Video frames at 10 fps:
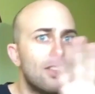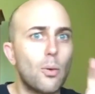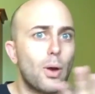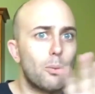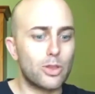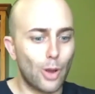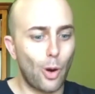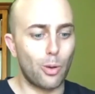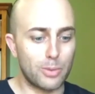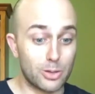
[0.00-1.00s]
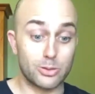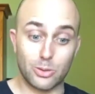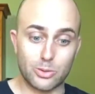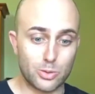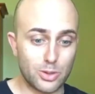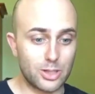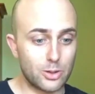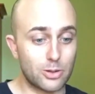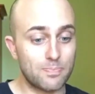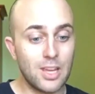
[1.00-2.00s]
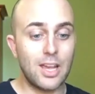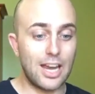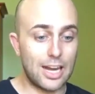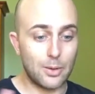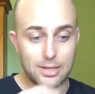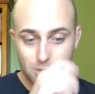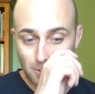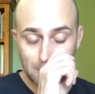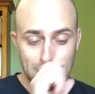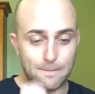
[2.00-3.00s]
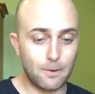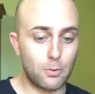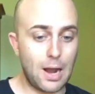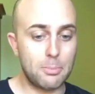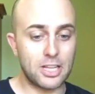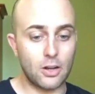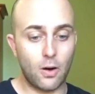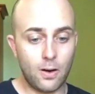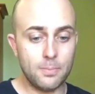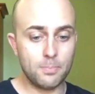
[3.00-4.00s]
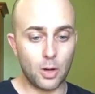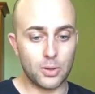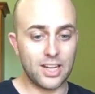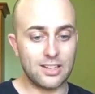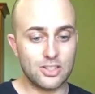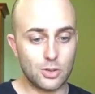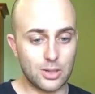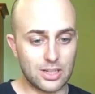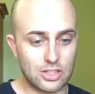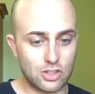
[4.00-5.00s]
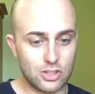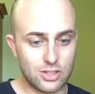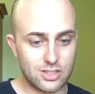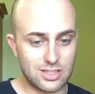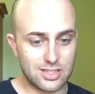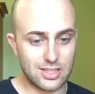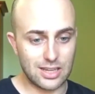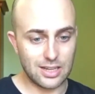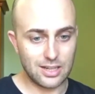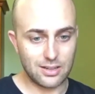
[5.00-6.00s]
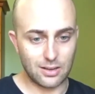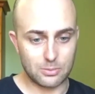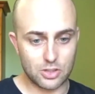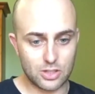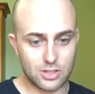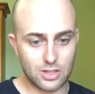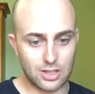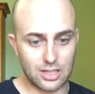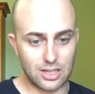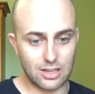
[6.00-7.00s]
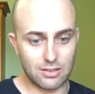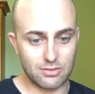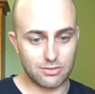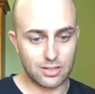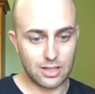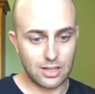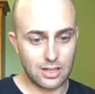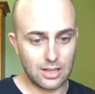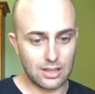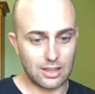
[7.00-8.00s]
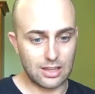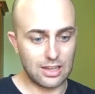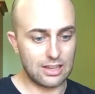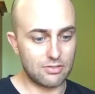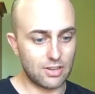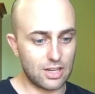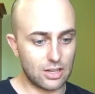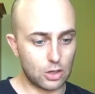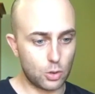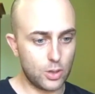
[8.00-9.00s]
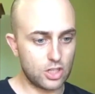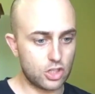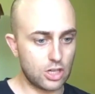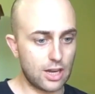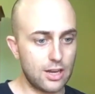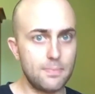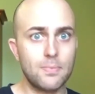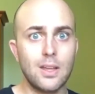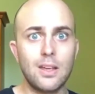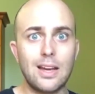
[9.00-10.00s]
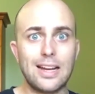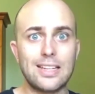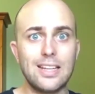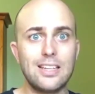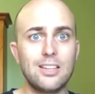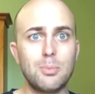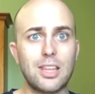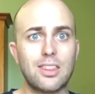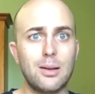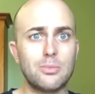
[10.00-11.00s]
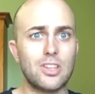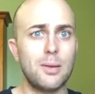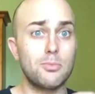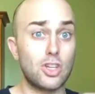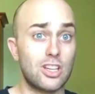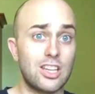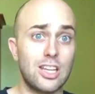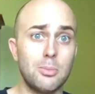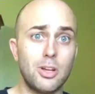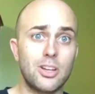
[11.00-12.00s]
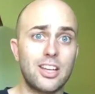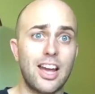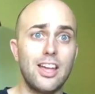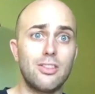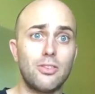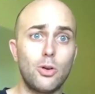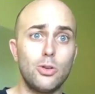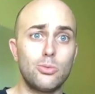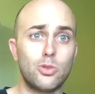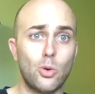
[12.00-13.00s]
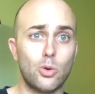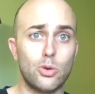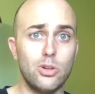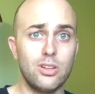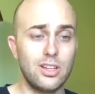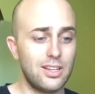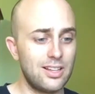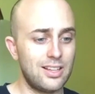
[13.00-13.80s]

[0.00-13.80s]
that went with the whole meal. So it was really good. Anyway, sorry for rabbiting on. I'll get into it in just a tick. I'm just gonna give the event a quick share. Again, give me a thumbs up. You can hear me okay, the volume's all good.